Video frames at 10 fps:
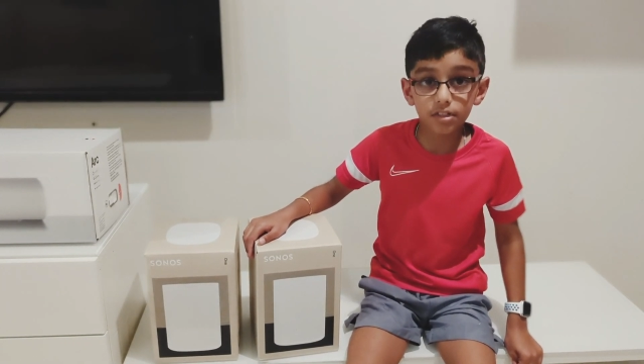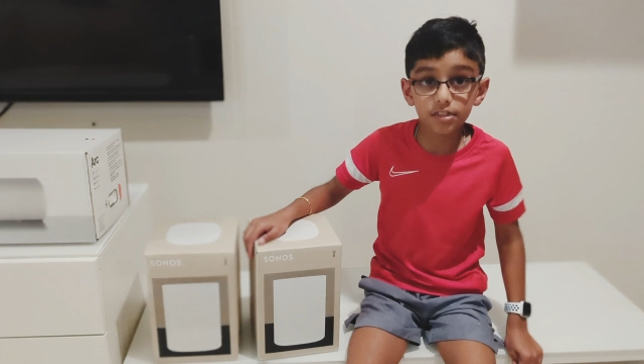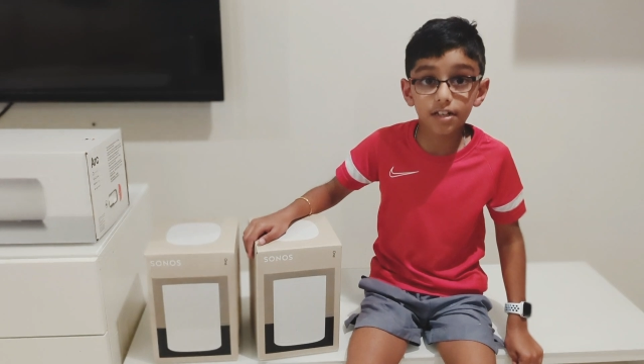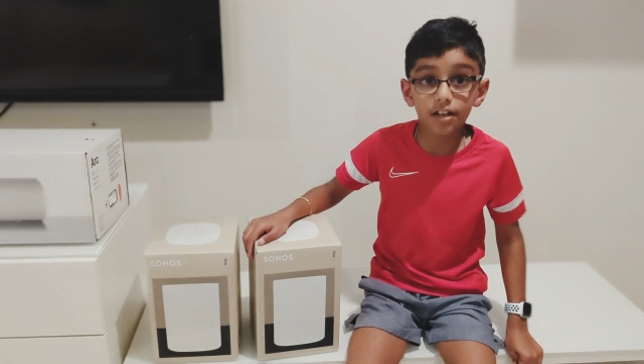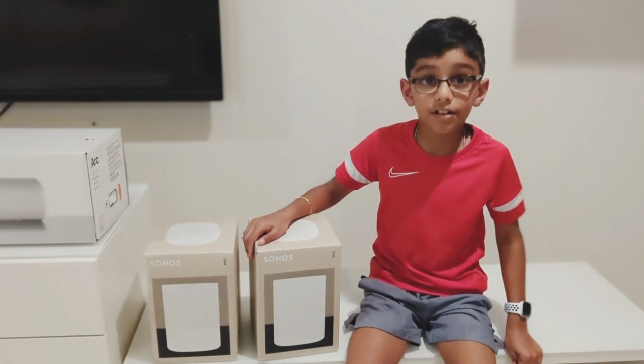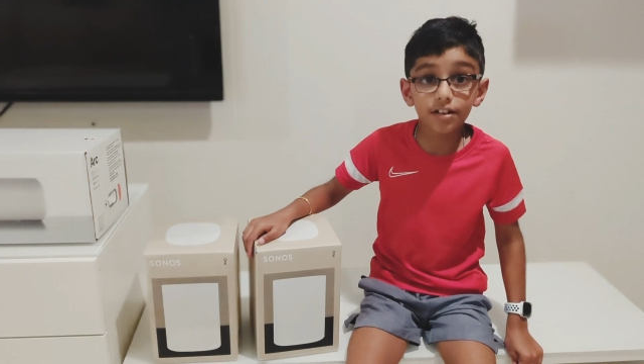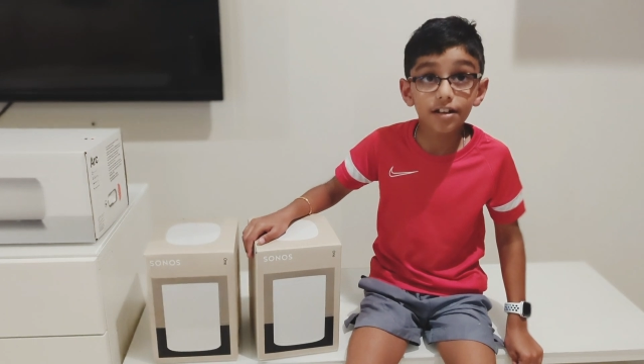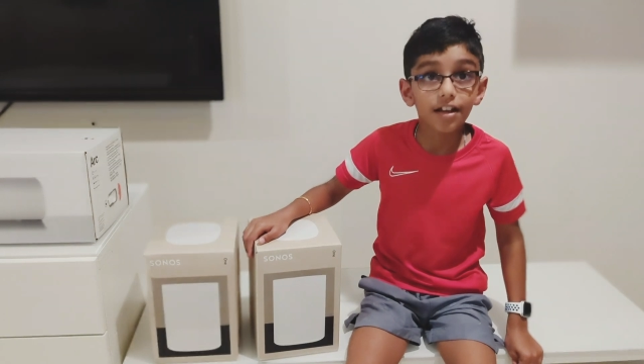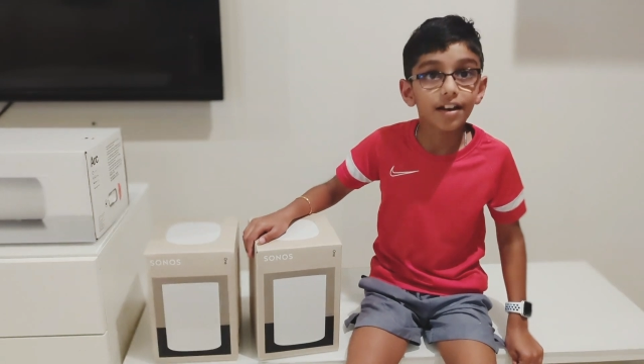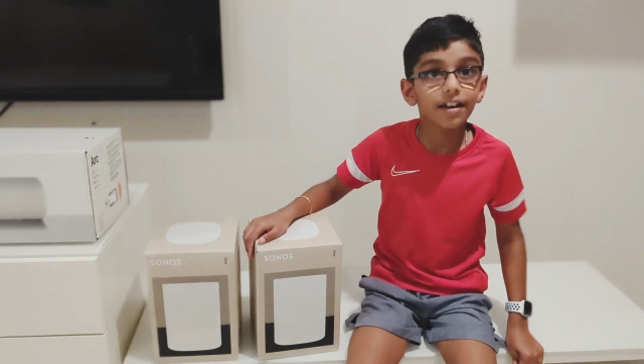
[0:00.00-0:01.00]
discounted.
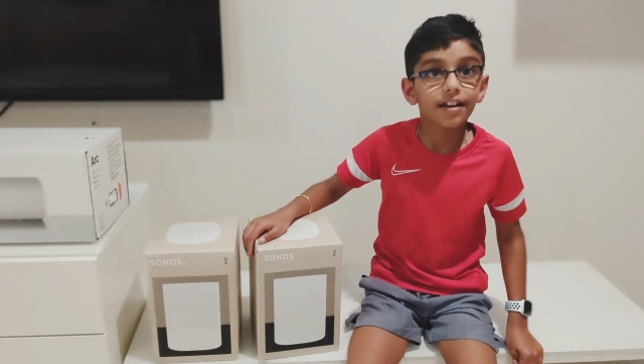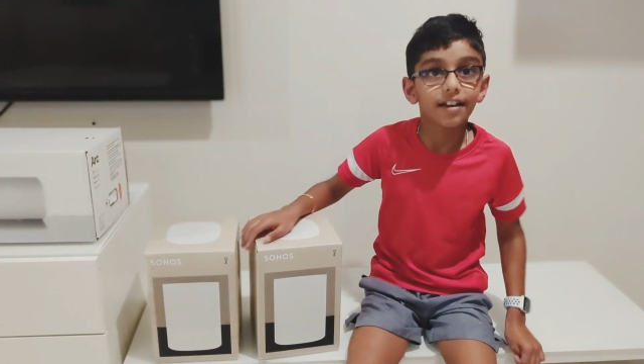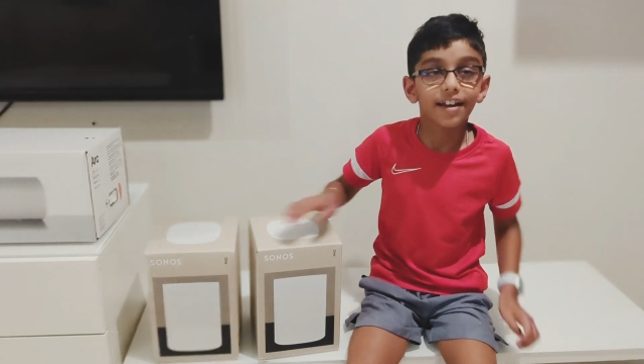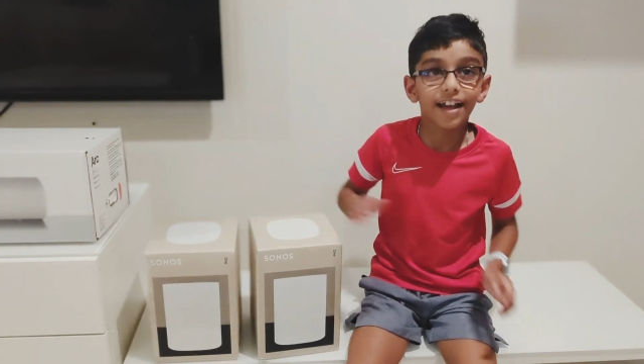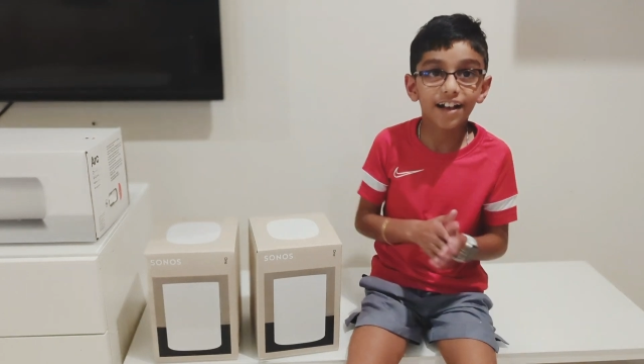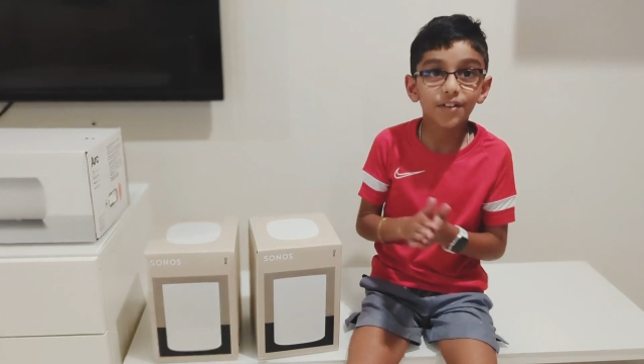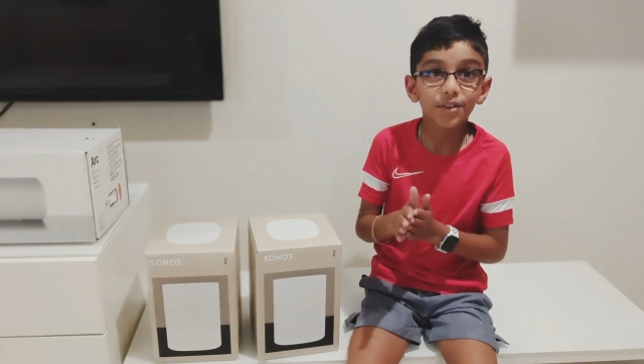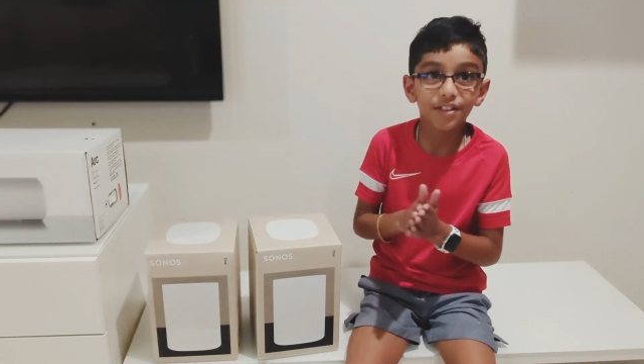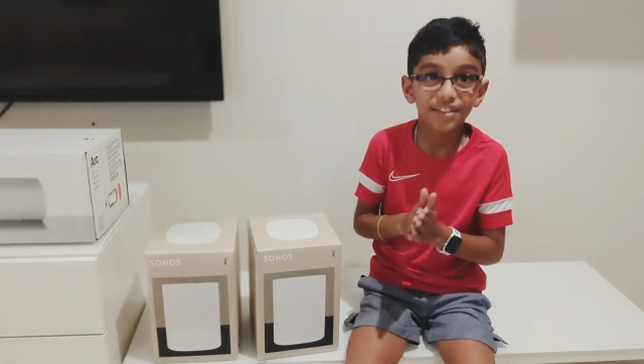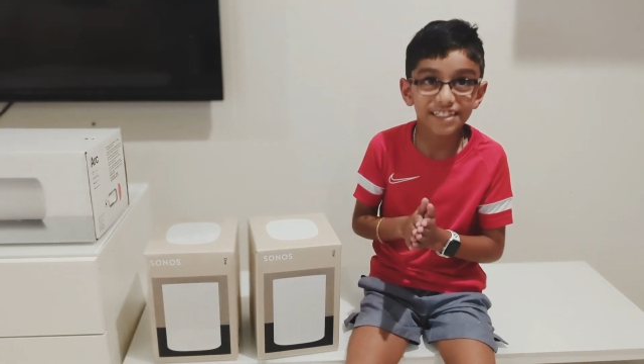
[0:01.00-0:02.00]
Now,
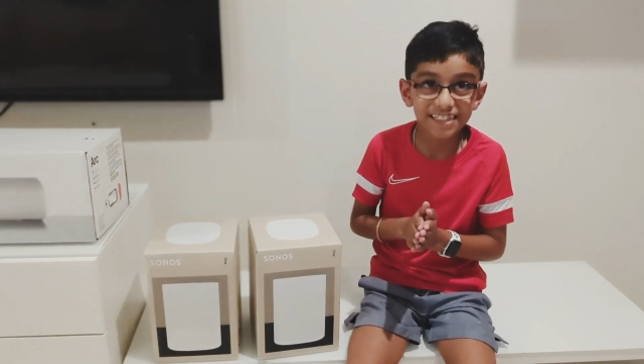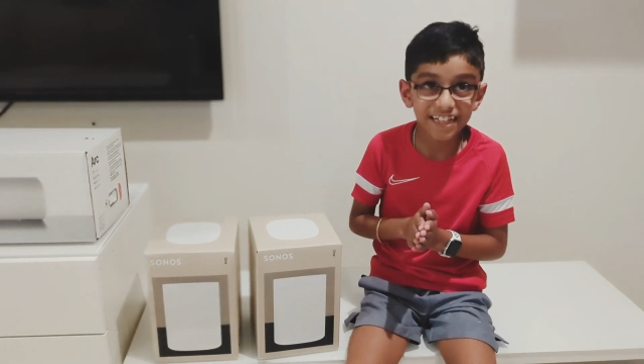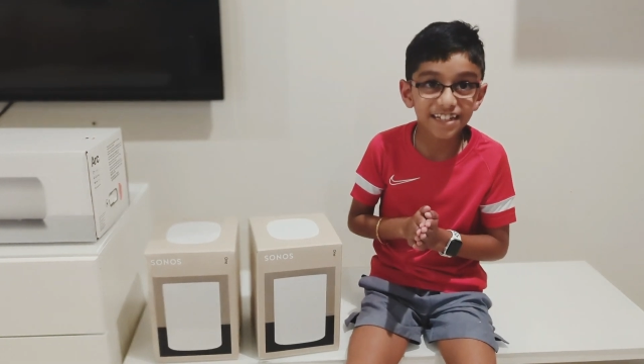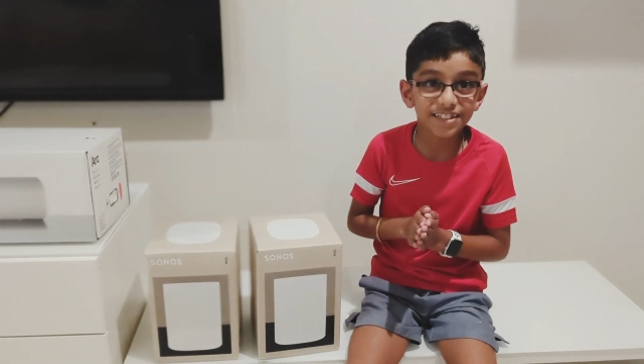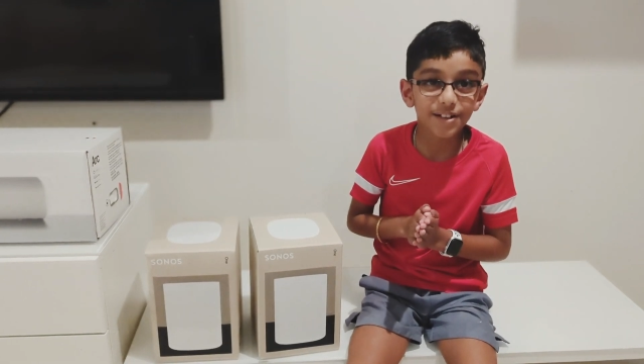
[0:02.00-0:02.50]
let's get into